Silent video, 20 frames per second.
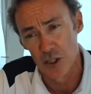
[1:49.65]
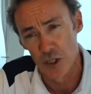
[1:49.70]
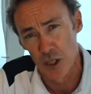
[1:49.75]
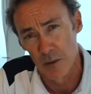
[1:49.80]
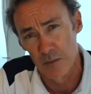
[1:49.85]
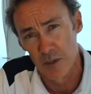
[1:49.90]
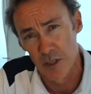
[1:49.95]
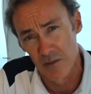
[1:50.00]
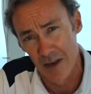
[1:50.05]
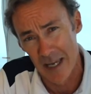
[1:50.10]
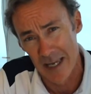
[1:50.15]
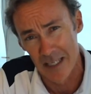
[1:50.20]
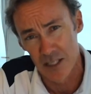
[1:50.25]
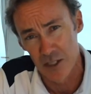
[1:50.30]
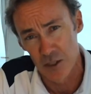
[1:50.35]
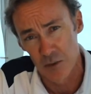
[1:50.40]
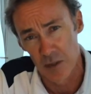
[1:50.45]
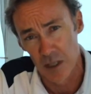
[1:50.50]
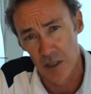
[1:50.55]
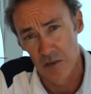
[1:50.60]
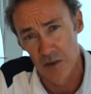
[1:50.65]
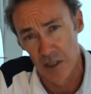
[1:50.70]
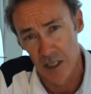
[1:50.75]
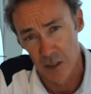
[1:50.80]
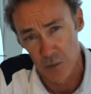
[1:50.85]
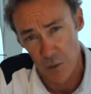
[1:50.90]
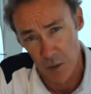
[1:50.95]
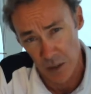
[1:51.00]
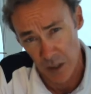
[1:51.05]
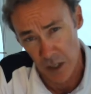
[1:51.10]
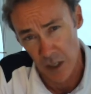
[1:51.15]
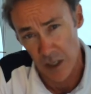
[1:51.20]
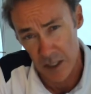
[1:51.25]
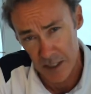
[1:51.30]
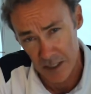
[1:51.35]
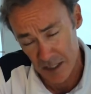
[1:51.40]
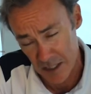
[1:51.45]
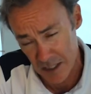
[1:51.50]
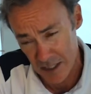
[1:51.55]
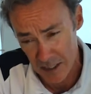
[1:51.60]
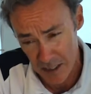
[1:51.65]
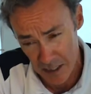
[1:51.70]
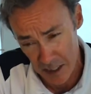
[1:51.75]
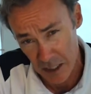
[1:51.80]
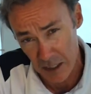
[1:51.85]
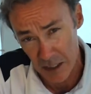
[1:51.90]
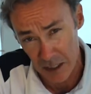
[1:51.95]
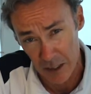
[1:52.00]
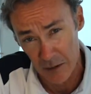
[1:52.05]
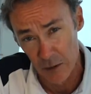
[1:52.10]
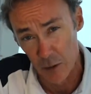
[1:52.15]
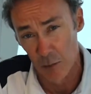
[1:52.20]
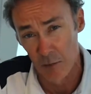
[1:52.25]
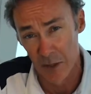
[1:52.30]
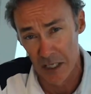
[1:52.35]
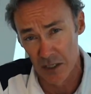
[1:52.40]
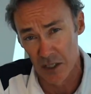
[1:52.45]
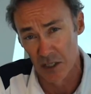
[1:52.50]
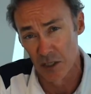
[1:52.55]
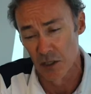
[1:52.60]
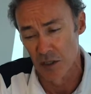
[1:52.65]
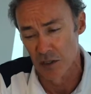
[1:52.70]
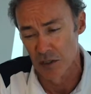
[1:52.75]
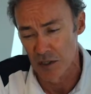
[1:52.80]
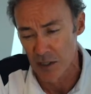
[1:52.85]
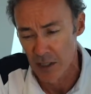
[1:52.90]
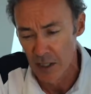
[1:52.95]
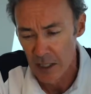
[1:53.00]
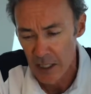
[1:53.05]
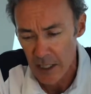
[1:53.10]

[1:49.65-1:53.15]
terms of answering things with nice, succinct little messages.